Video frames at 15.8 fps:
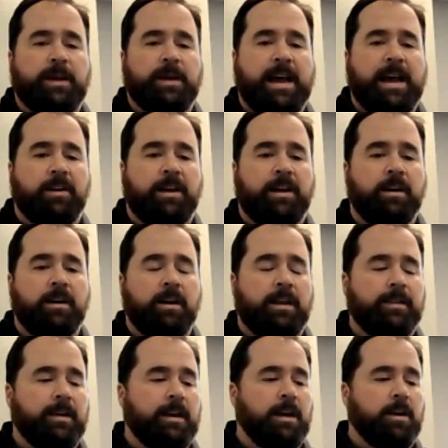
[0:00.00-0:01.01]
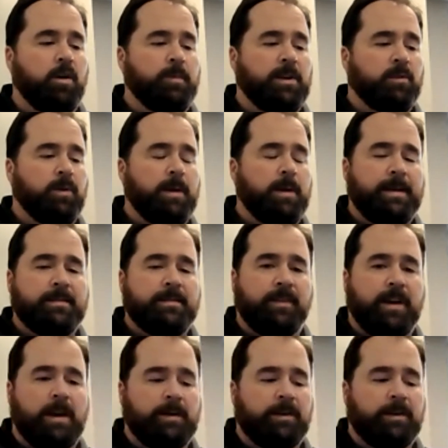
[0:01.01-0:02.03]
be down here, and then I know Miss Webb has
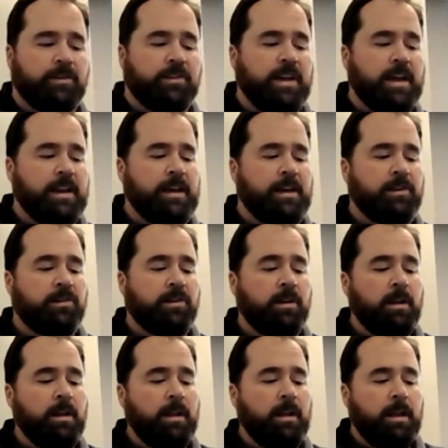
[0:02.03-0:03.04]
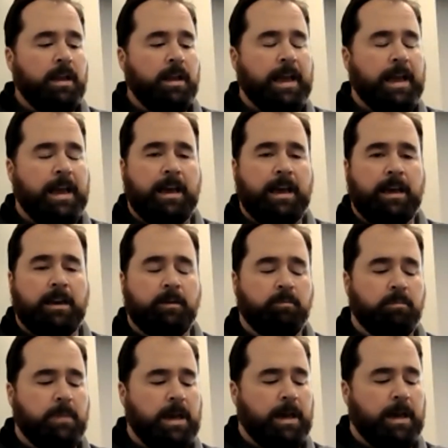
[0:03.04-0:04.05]
environmental studies, and
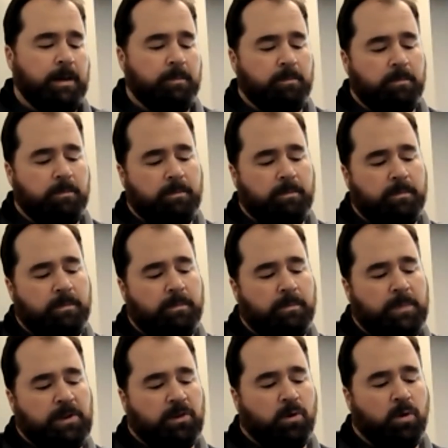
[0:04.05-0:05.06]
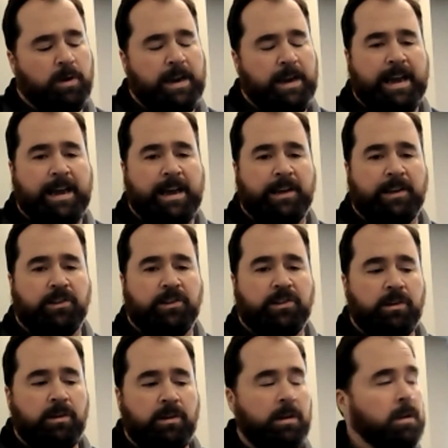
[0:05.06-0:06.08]
Miss Courtney
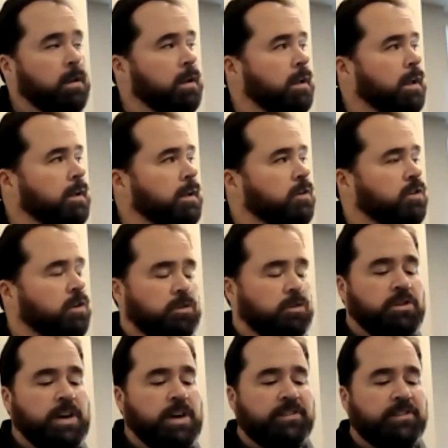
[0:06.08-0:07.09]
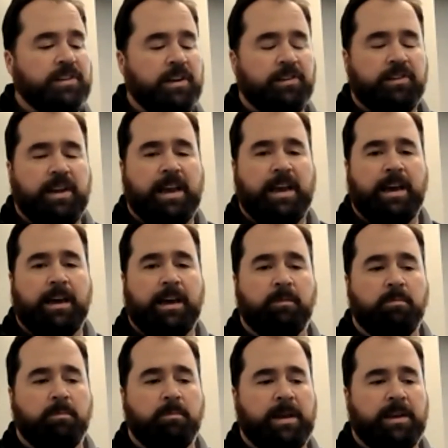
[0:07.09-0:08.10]
has social justice,
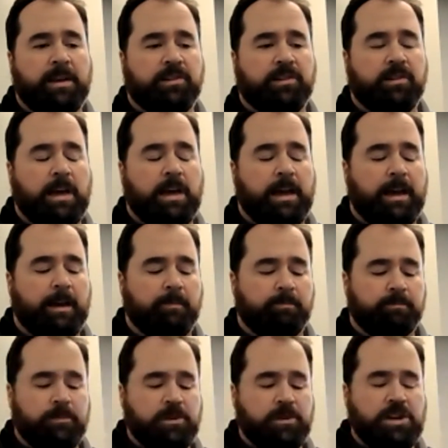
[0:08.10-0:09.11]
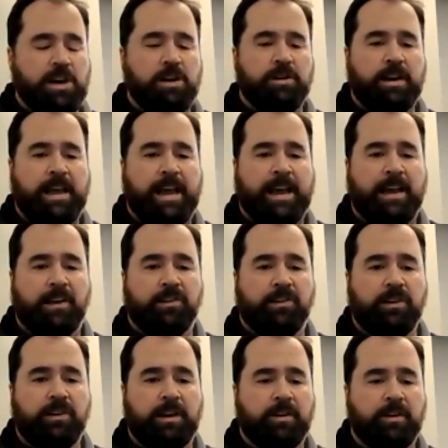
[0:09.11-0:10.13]
and Miss Sheridan
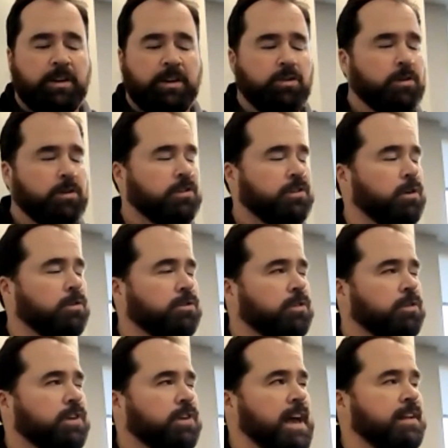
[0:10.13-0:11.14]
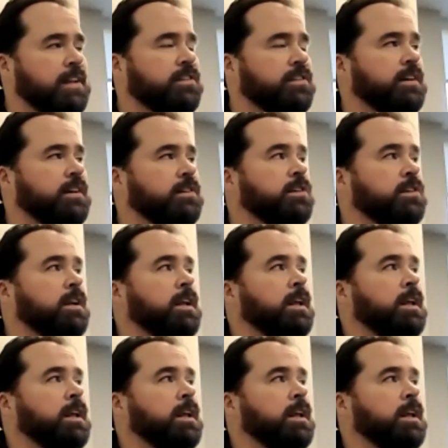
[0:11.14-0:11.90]
has an intro to social sciences.